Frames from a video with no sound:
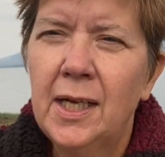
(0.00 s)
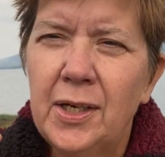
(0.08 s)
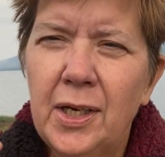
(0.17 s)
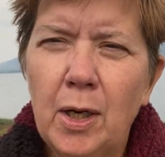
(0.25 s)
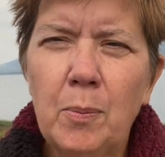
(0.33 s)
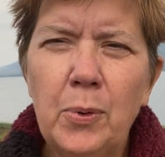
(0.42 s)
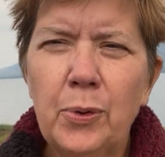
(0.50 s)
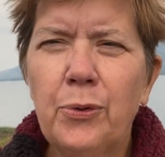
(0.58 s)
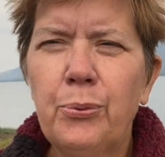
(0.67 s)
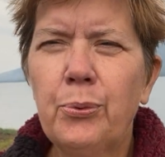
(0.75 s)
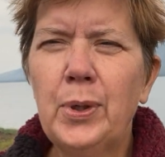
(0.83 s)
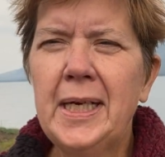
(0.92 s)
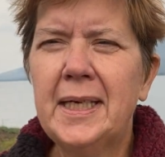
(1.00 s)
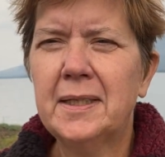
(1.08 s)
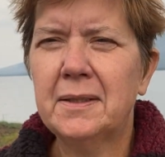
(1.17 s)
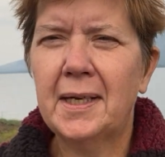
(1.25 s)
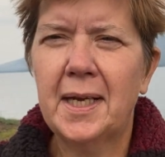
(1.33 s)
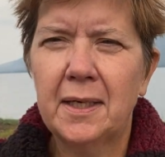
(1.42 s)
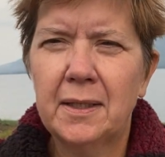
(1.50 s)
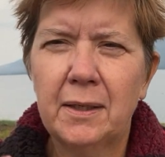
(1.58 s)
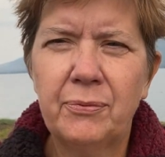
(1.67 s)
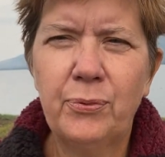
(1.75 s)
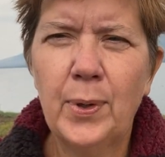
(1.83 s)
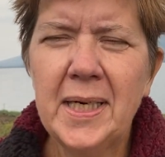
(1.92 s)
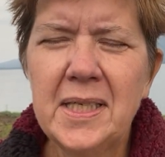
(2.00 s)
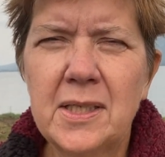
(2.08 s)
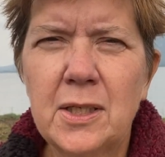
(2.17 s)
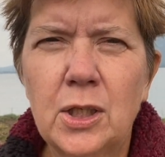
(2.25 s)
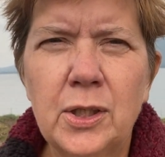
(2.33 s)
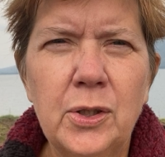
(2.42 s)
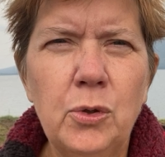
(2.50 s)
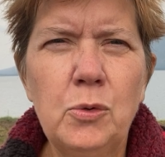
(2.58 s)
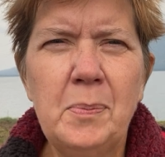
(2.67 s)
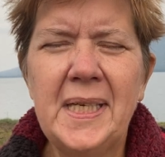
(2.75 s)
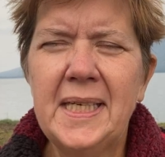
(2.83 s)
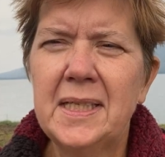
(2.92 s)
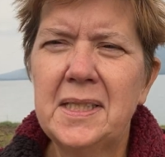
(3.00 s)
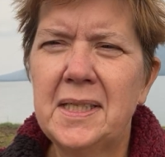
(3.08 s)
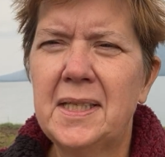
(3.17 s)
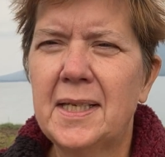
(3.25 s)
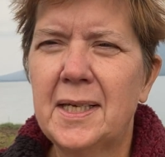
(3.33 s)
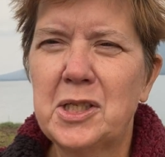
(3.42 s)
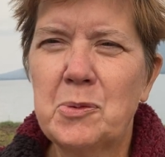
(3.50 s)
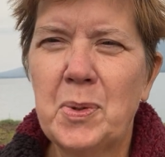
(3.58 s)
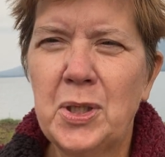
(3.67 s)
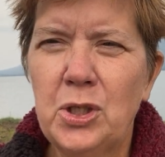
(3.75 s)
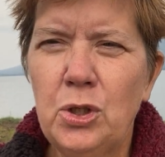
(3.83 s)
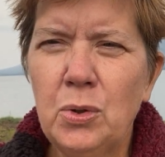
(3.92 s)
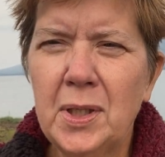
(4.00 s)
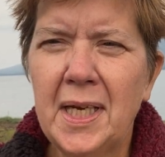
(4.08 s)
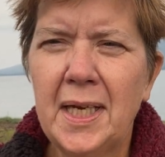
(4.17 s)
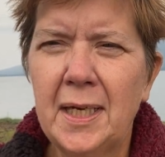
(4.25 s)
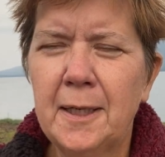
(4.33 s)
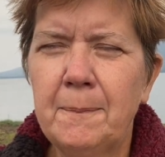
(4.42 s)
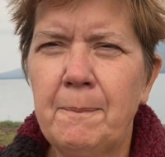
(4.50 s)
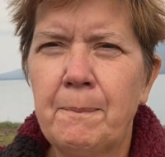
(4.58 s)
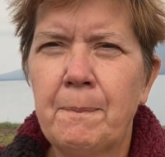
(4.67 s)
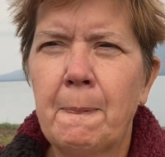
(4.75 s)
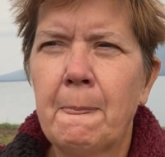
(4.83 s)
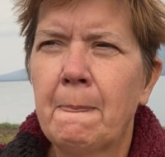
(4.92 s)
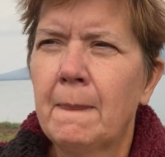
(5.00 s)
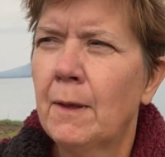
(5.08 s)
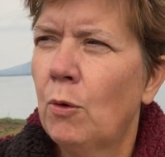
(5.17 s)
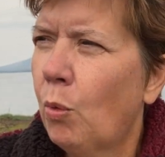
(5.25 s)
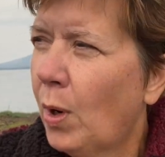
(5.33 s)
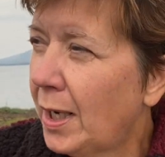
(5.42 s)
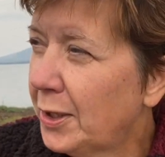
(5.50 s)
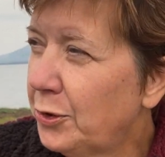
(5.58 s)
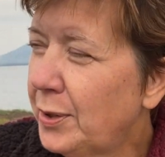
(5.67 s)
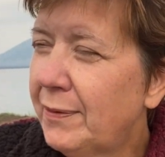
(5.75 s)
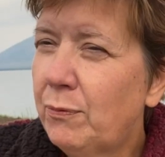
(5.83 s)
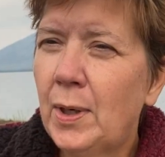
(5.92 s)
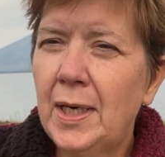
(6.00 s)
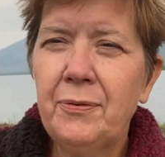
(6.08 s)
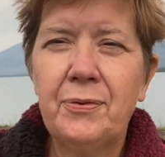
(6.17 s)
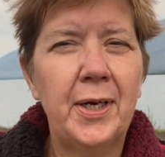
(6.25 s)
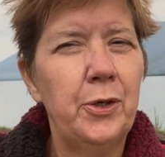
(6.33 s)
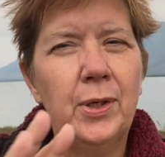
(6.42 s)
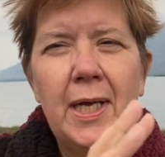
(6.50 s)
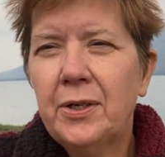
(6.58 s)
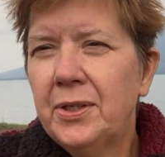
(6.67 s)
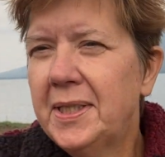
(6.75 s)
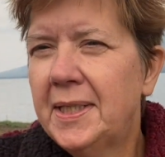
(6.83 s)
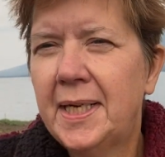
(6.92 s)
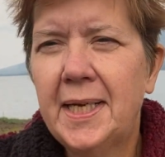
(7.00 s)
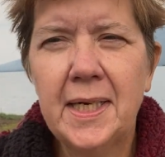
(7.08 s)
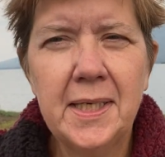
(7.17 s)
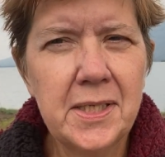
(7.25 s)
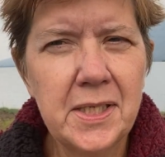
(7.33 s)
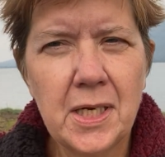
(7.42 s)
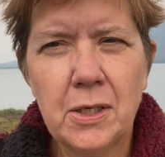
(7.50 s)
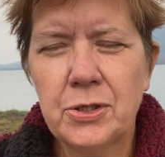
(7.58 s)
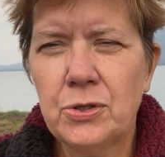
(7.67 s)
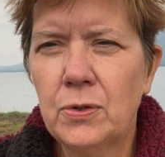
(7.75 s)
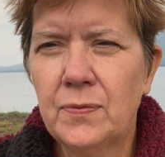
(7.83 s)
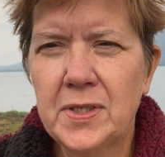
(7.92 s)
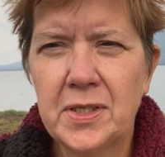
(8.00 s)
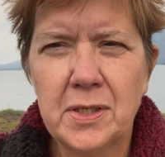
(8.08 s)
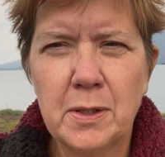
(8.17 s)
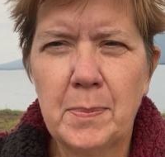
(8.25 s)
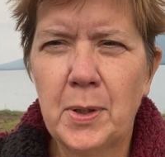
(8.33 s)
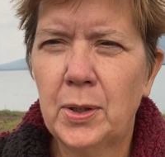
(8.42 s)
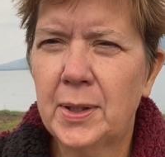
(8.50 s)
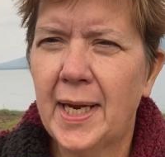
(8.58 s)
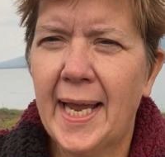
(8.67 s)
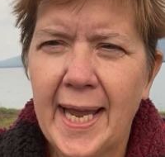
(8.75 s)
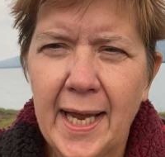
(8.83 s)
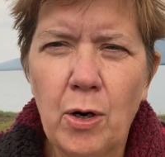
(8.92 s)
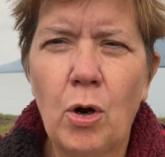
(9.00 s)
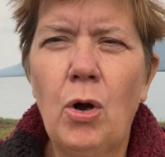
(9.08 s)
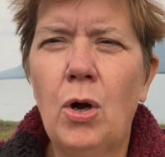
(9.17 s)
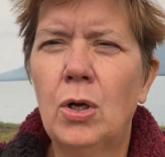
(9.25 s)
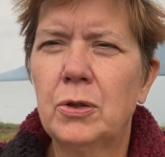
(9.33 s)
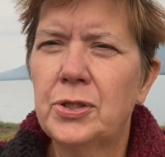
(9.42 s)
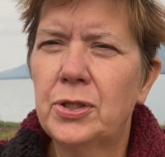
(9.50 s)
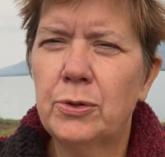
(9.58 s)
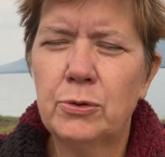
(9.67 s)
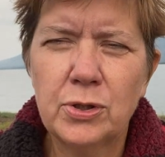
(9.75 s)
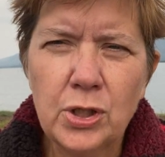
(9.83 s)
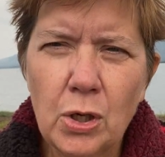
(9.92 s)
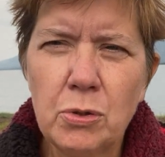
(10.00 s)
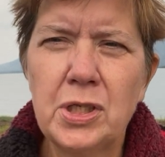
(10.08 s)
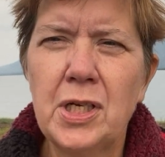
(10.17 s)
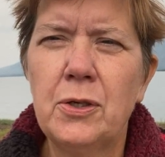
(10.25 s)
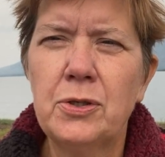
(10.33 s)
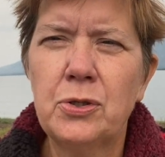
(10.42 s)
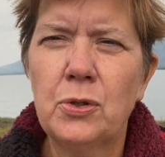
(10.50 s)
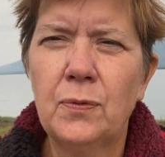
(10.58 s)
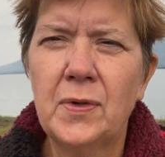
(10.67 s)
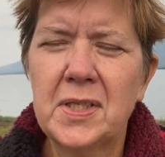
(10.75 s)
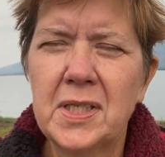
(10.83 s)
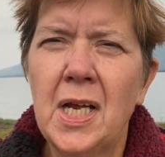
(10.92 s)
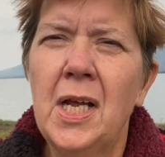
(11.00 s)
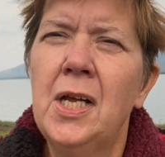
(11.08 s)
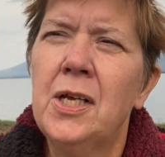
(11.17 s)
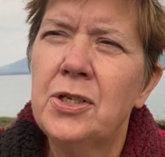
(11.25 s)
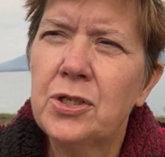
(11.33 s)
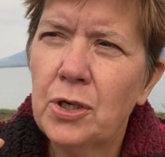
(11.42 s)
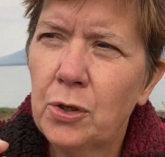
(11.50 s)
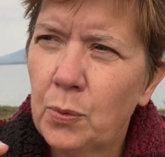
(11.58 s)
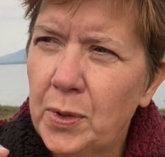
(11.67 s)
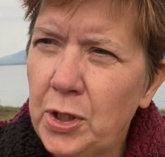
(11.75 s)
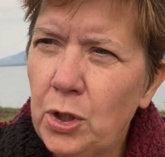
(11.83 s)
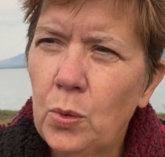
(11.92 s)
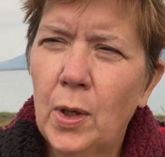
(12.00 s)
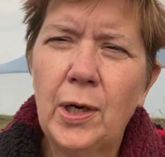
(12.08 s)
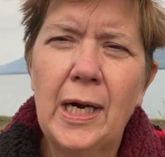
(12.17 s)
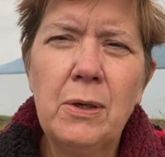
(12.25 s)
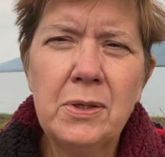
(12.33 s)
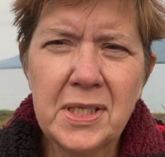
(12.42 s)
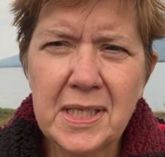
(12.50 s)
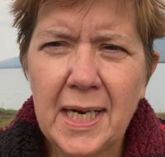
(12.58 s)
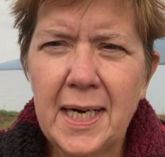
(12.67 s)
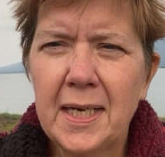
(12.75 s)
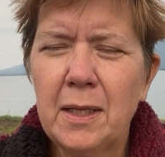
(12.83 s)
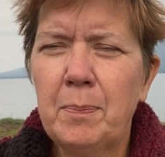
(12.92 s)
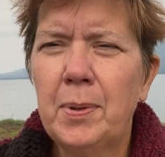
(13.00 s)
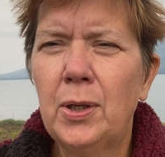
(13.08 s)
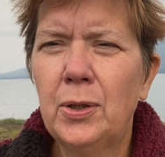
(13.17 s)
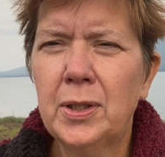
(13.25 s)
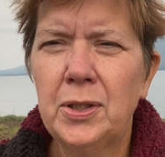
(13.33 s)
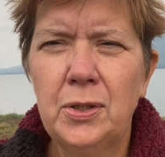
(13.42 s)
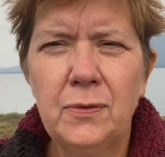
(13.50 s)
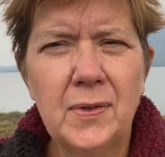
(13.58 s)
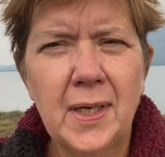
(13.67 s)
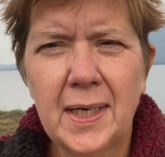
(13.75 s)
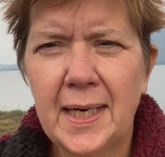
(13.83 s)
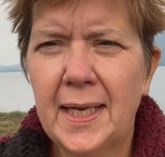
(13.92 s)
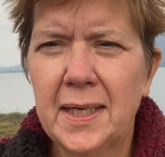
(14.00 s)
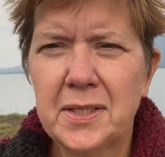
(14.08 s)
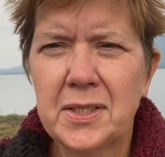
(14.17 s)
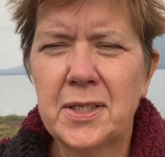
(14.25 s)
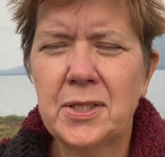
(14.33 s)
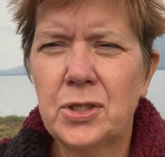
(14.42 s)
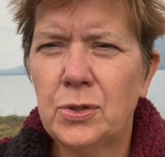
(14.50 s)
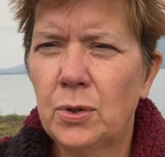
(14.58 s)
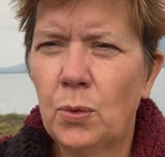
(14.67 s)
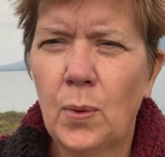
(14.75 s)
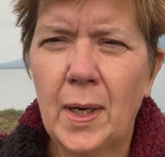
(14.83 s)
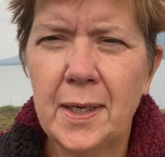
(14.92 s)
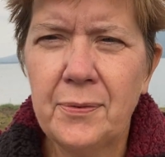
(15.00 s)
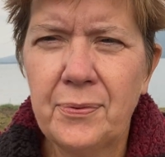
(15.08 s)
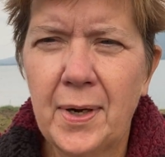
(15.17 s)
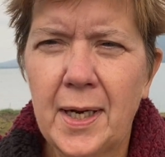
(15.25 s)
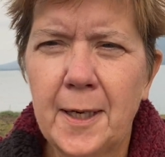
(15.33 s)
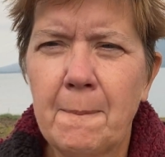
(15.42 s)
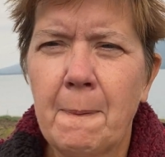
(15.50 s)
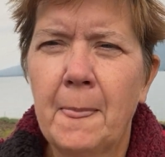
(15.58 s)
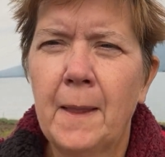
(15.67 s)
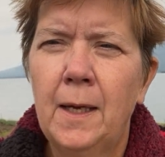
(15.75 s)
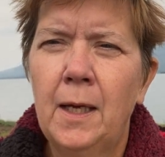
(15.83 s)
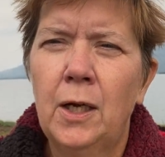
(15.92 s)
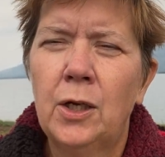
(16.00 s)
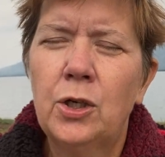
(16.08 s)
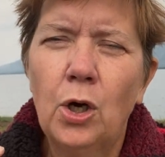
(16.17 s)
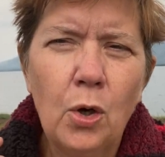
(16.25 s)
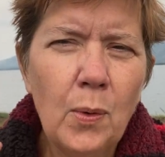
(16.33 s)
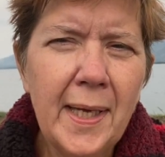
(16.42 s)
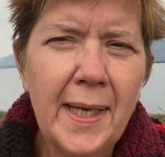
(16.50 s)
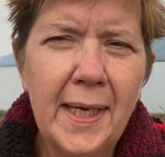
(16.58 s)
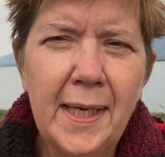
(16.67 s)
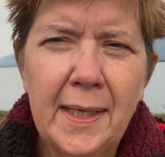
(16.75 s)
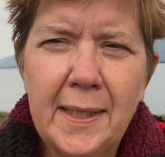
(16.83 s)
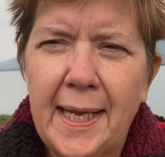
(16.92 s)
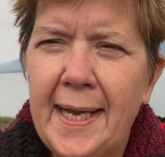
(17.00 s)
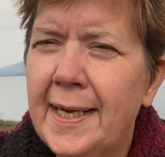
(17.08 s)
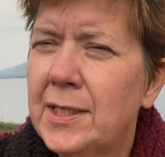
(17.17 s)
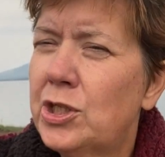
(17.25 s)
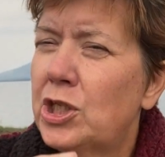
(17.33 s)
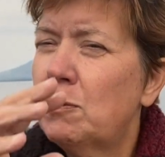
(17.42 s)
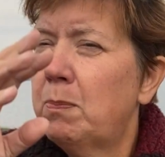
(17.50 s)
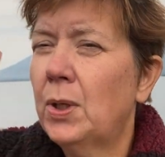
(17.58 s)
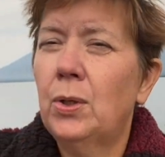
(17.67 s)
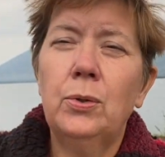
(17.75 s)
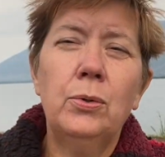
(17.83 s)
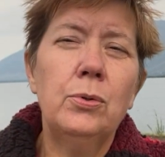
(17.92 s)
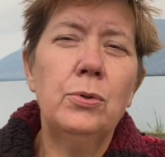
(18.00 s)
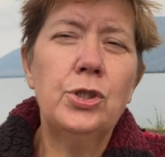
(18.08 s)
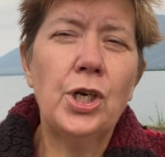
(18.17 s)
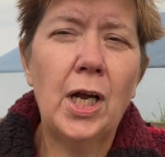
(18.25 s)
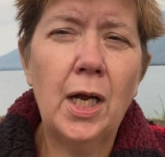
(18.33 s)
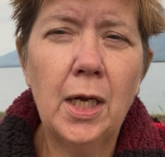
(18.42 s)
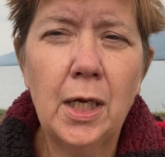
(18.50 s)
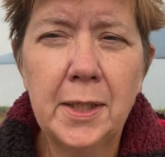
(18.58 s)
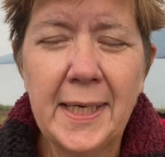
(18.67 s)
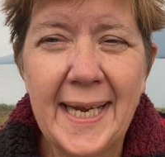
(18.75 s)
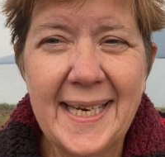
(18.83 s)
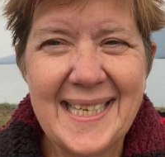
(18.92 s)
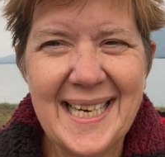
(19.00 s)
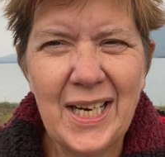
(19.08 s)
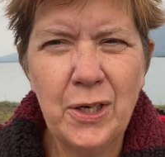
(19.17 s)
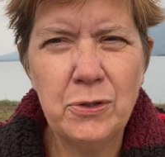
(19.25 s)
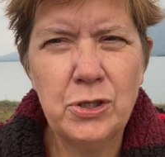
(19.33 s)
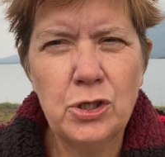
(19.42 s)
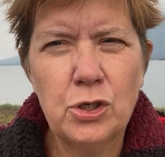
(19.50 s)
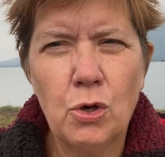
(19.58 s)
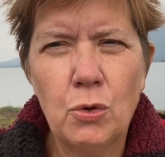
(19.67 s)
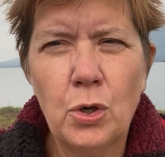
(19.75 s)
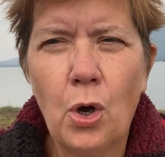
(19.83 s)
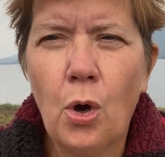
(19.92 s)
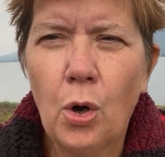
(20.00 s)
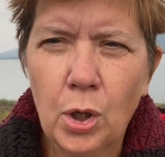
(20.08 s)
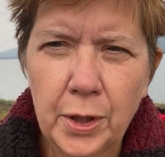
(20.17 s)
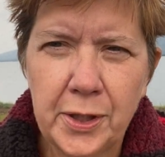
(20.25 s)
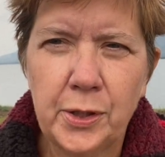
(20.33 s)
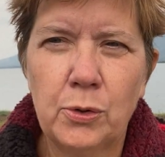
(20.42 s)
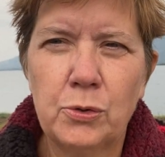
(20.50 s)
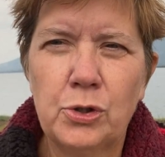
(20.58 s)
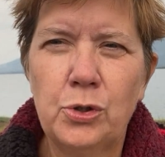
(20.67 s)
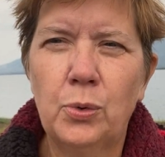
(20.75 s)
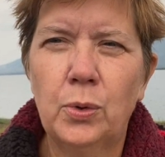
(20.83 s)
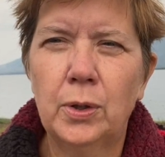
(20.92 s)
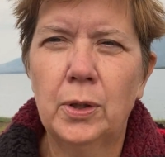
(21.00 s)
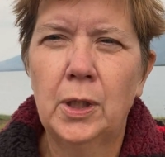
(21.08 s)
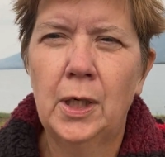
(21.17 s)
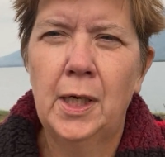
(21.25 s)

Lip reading: Number 3, and a friend clued me into this, but you can, while you have Wi-Fi, you're not going to get any cell service in the park at all. So there's no cell service. So when you are outside of the park and you've got access to a Wi-Fi, go ahead and splurge on a Yellowstone audio tour.